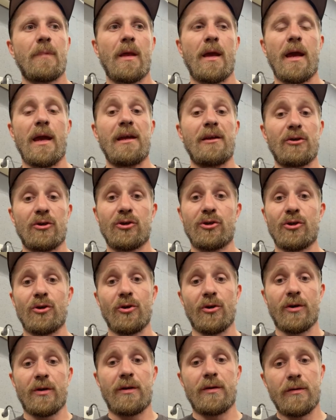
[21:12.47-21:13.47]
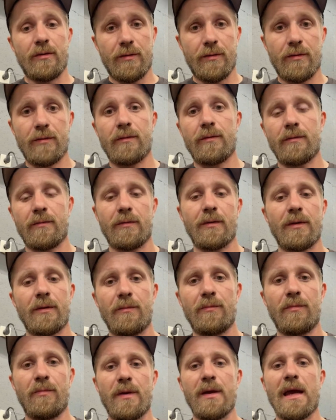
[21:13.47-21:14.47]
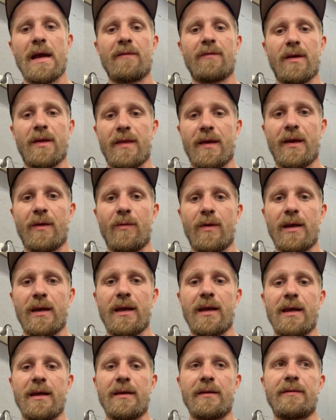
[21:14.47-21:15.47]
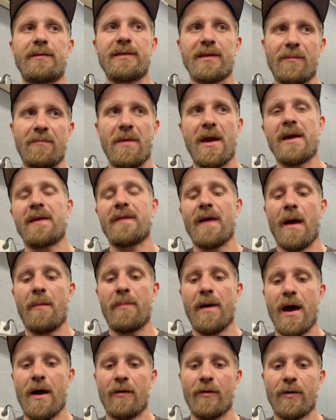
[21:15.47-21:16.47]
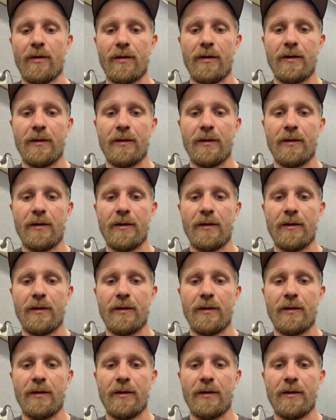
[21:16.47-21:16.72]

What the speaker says: it should be everything we need to make that power.